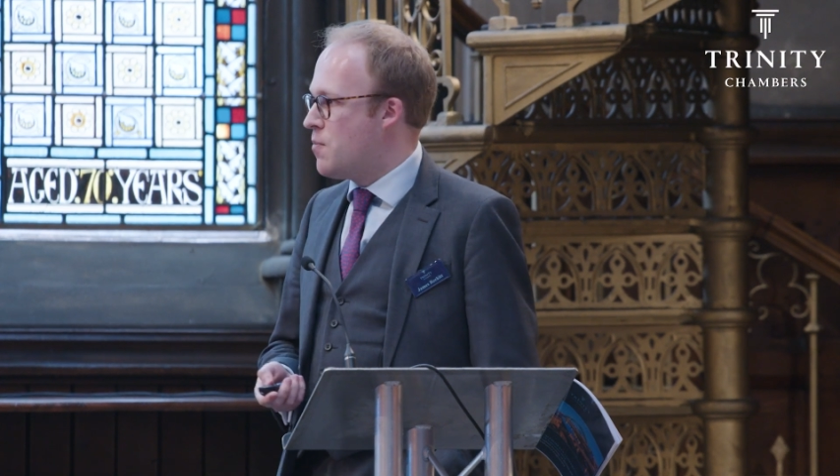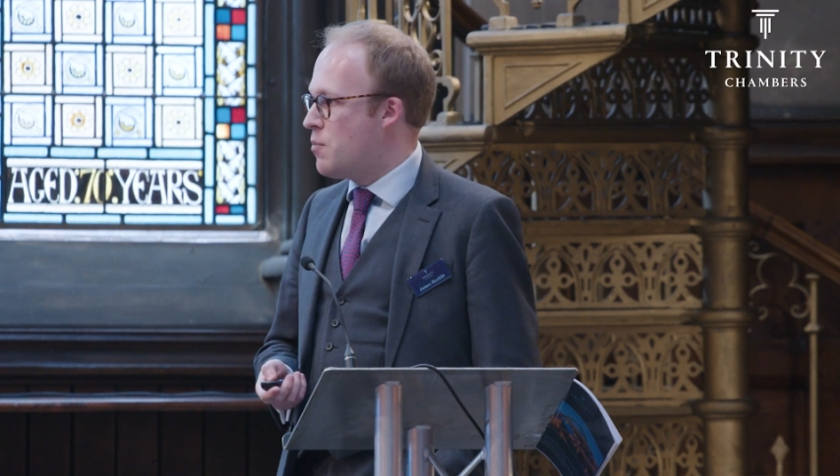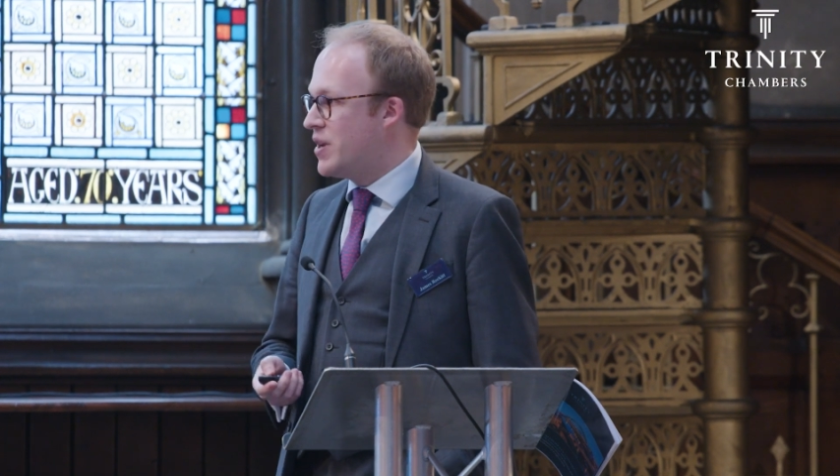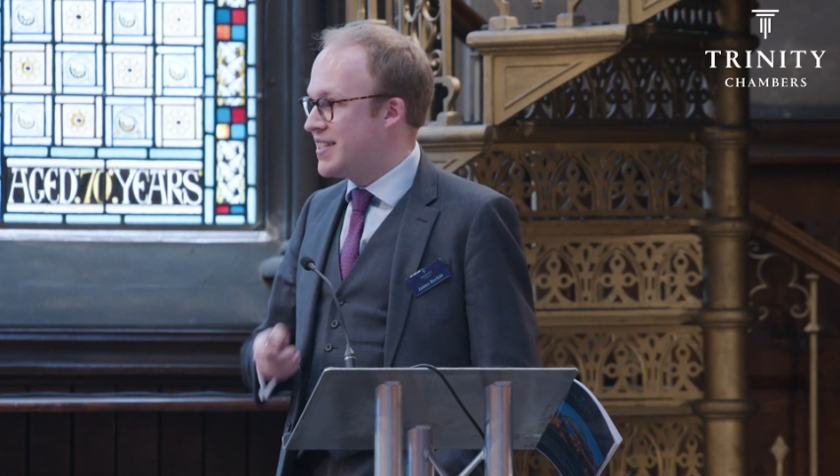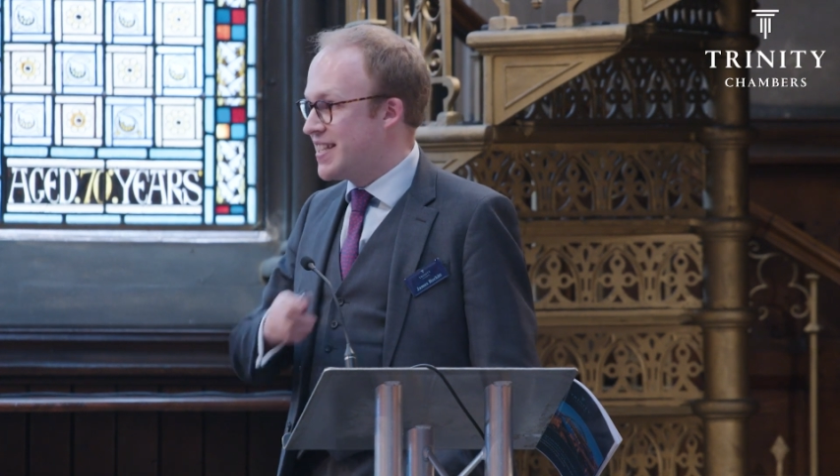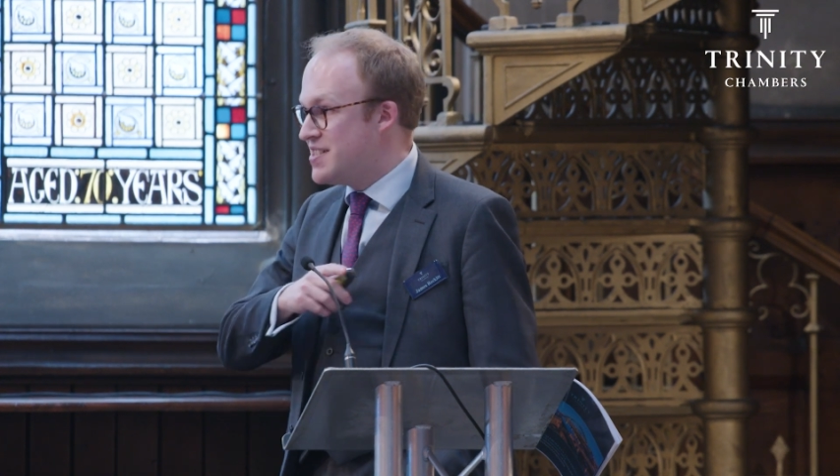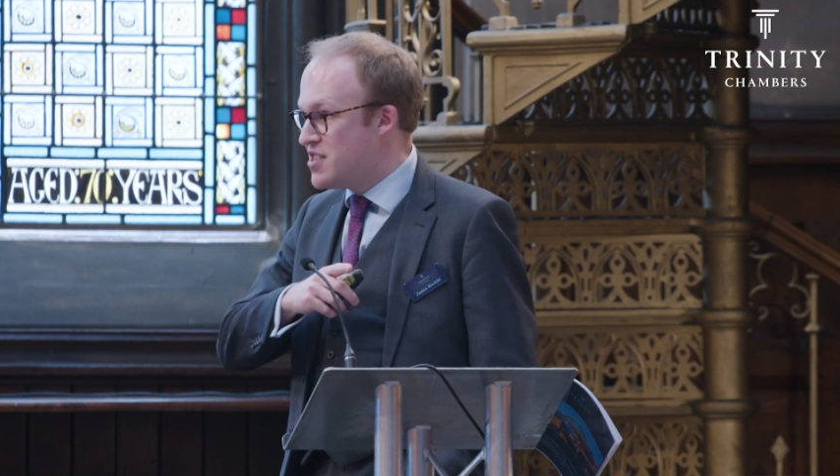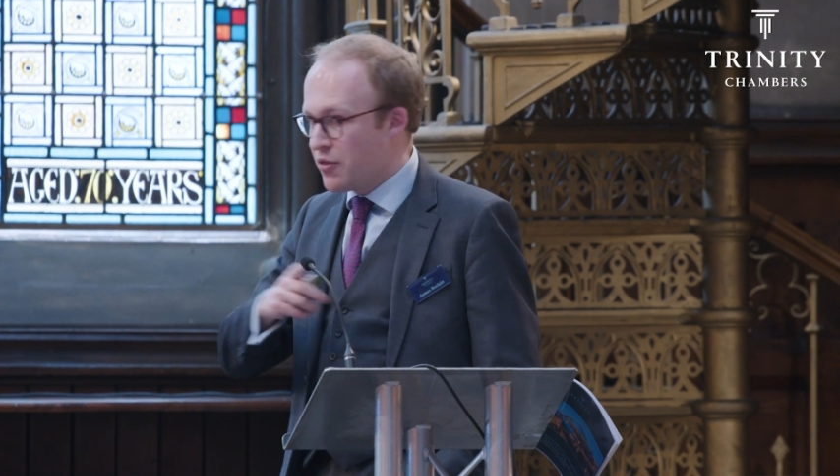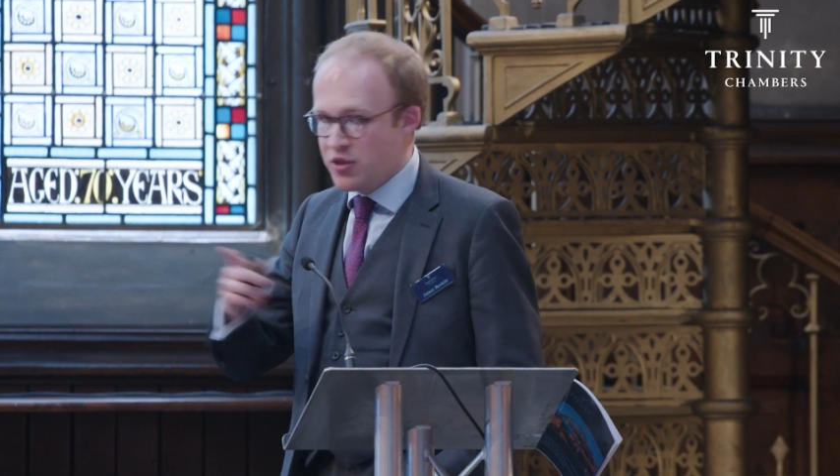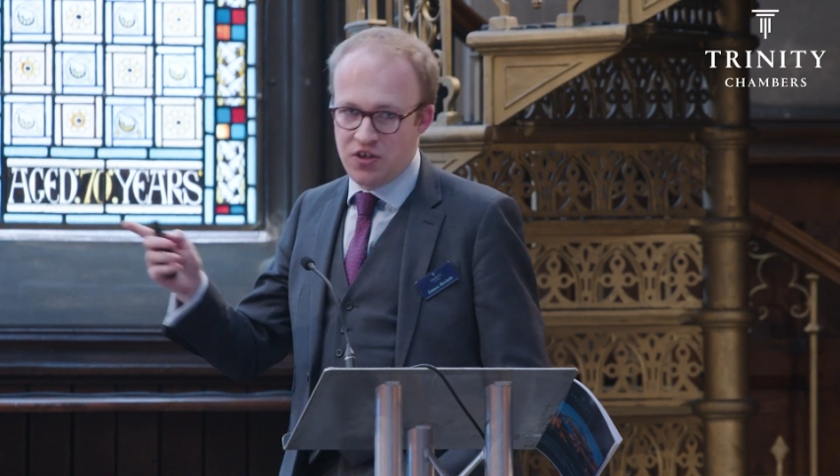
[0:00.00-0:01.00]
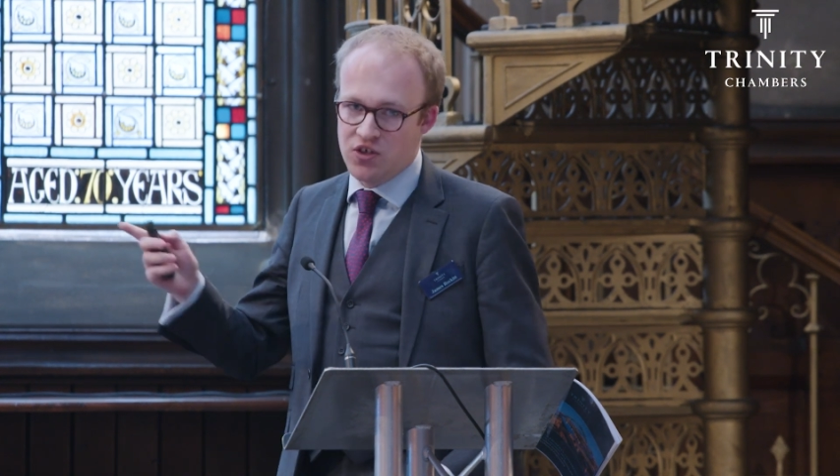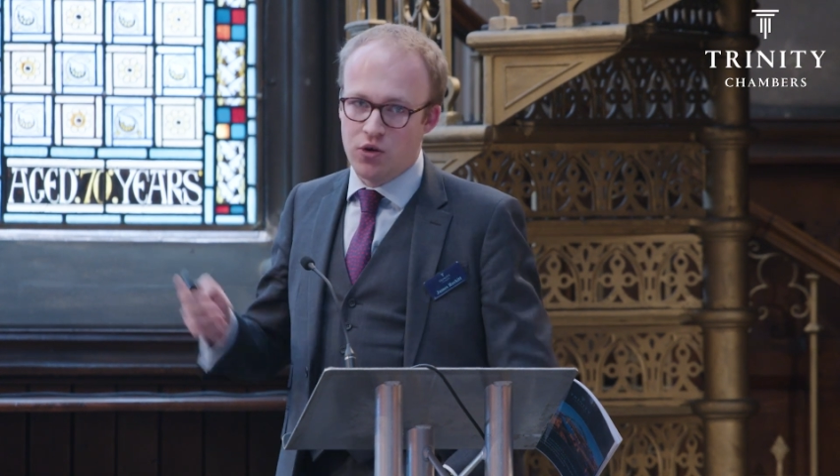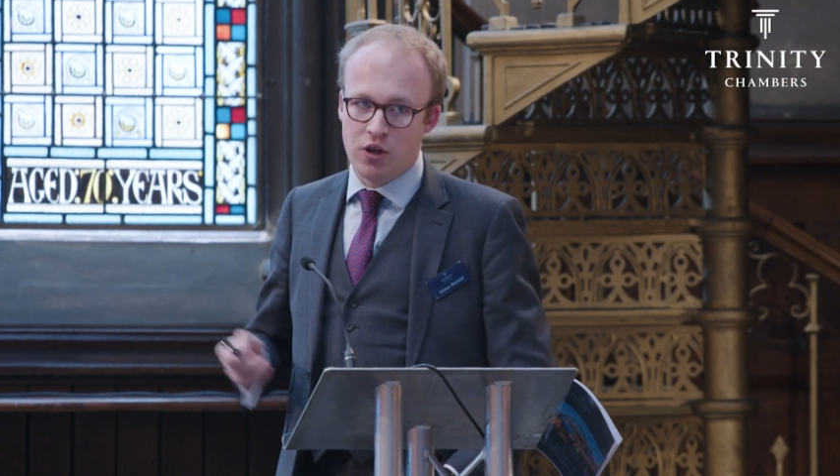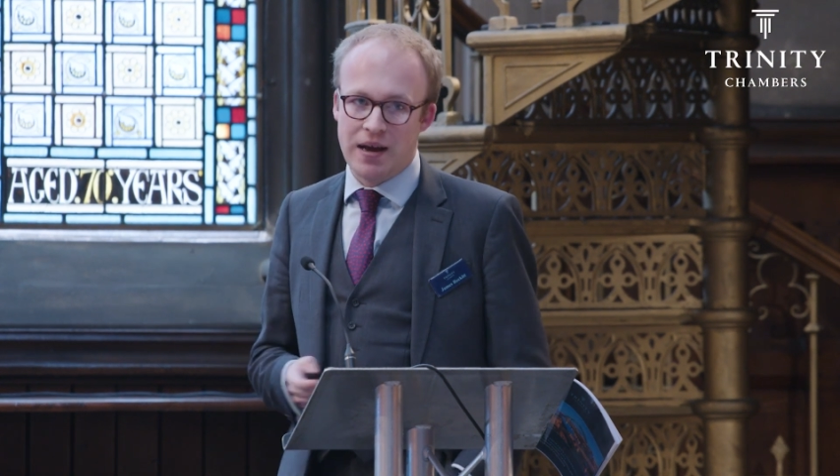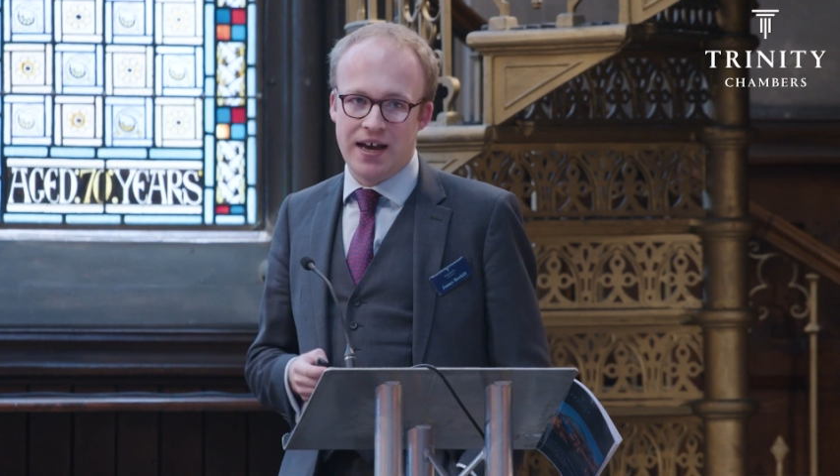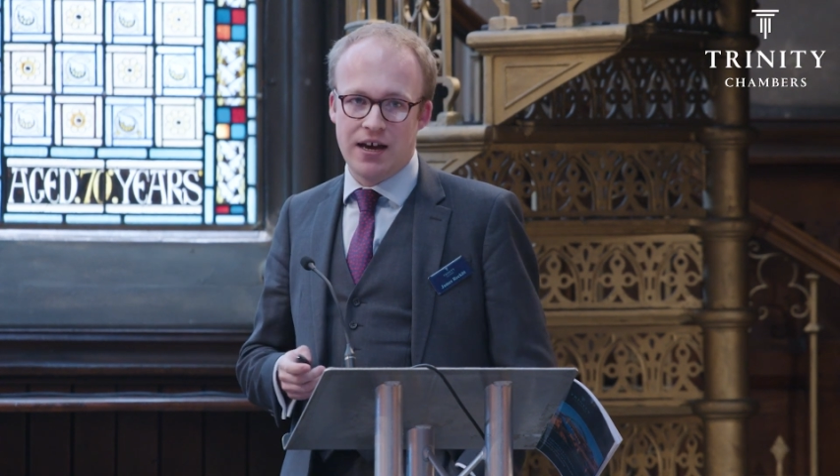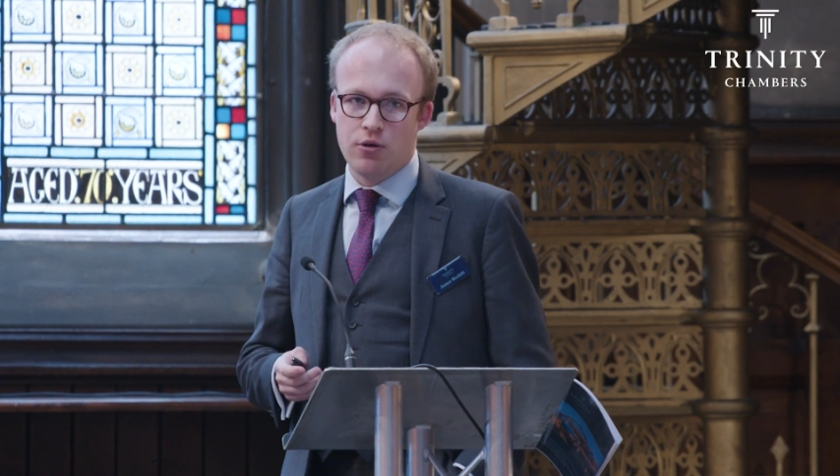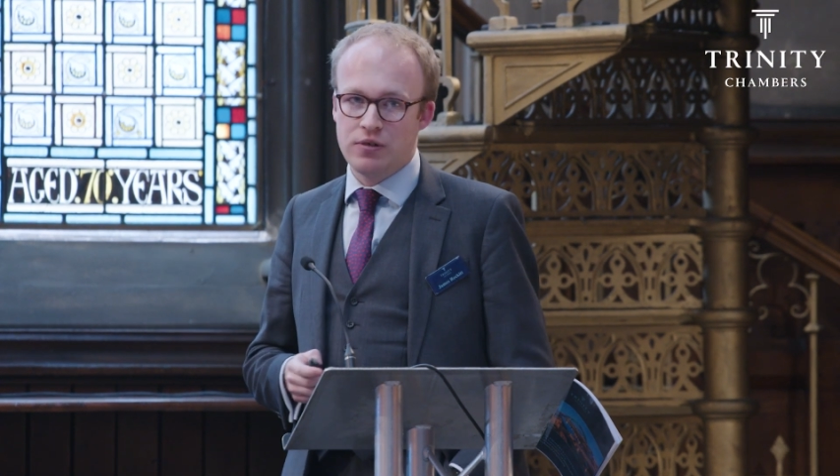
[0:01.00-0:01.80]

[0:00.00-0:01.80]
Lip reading: but it says nothing at all about how